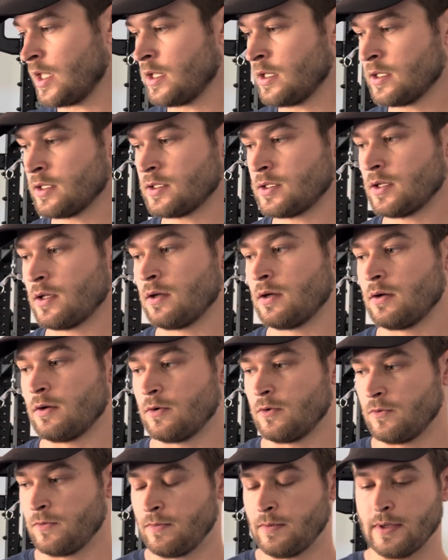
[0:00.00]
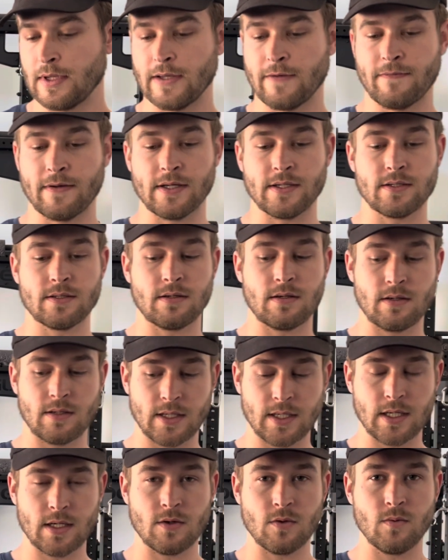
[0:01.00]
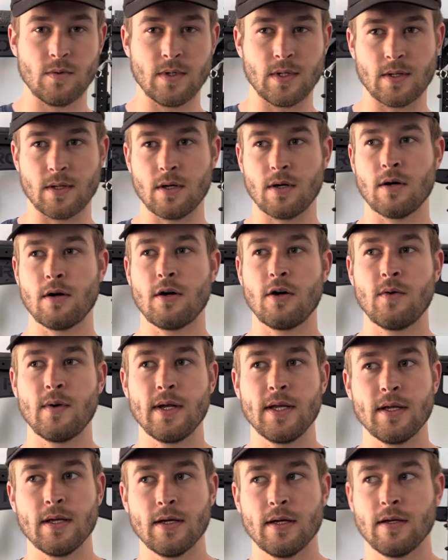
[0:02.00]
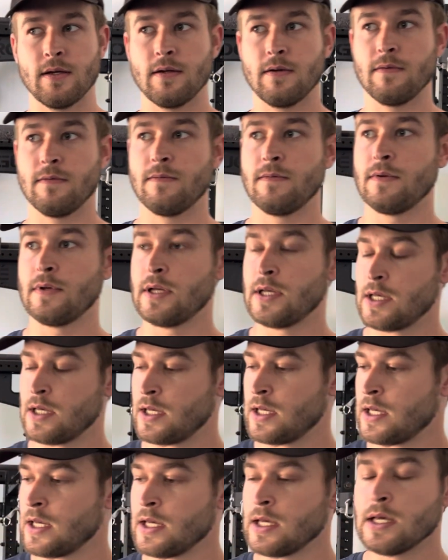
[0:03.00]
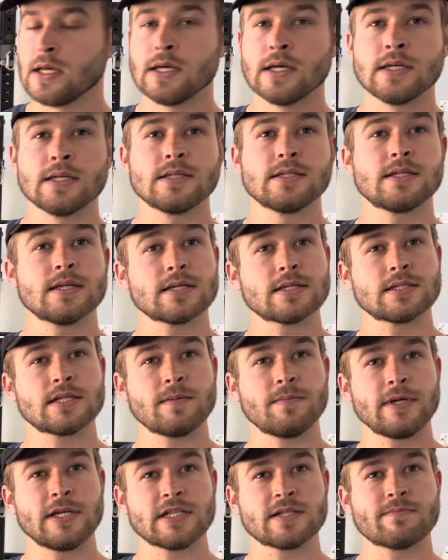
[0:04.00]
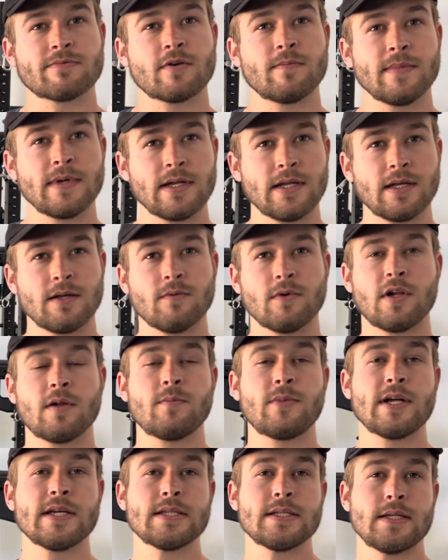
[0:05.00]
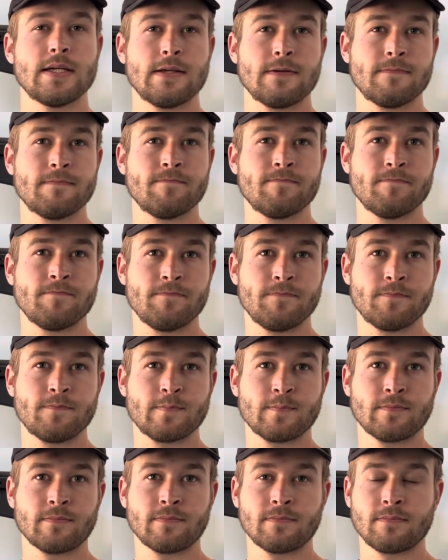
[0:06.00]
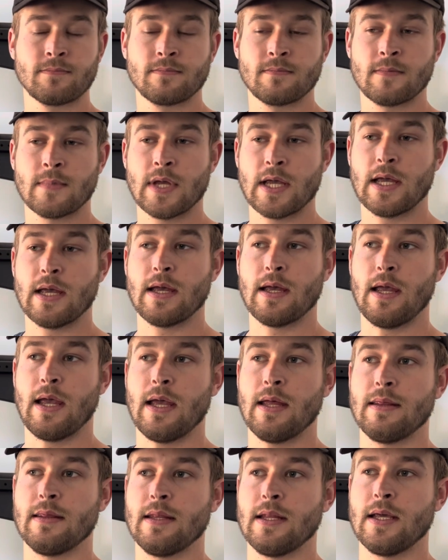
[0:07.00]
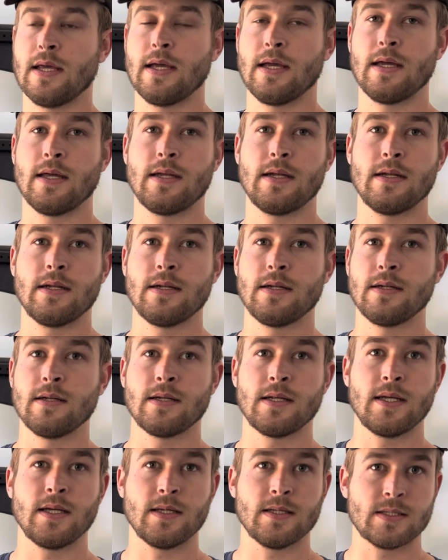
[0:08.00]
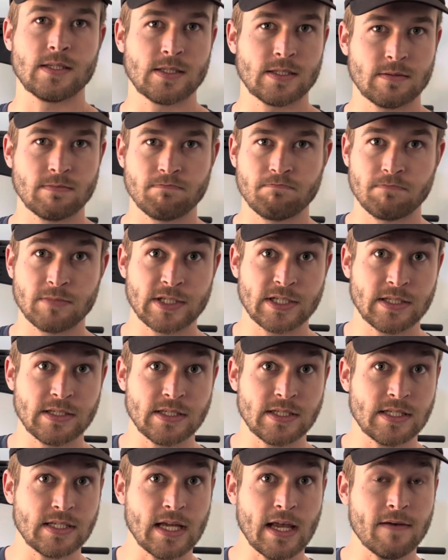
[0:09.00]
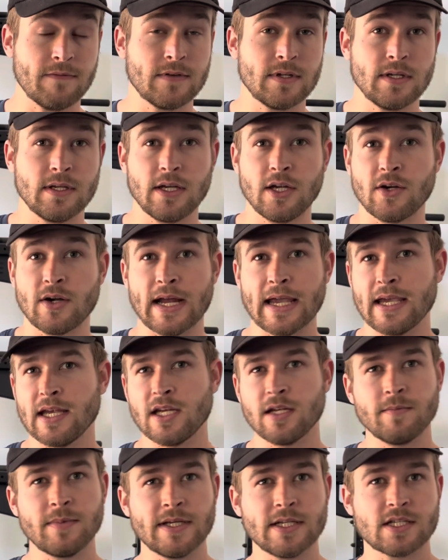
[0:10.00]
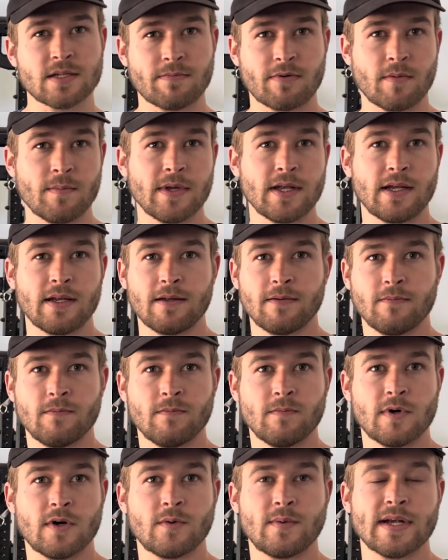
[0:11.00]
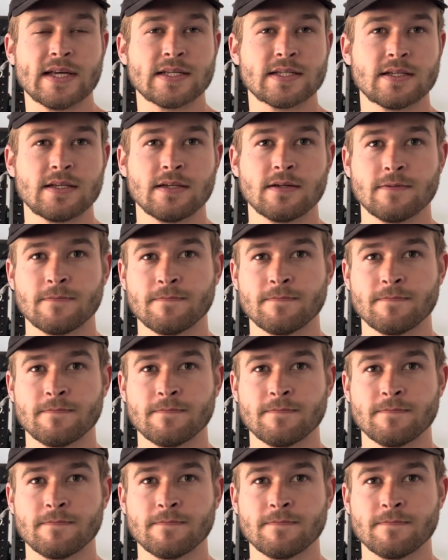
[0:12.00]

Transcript: So if I start out with a heart rate of 60 beats per minute while I'm resting, and then it's 70 or 80 beats per minute while resting,